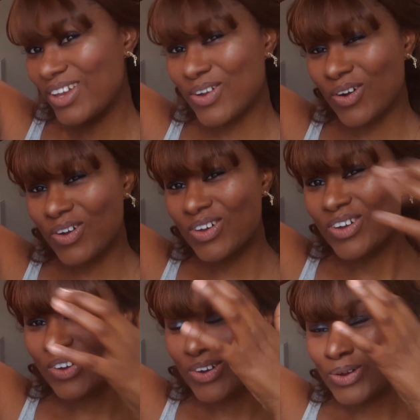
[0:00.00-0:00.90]

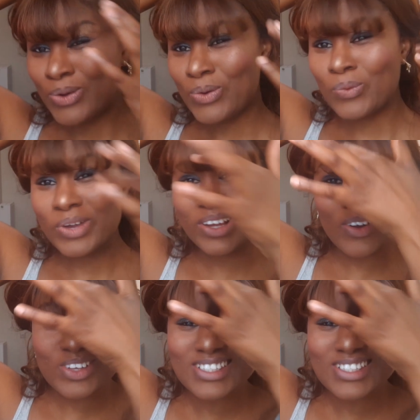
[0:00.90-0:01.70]
gonna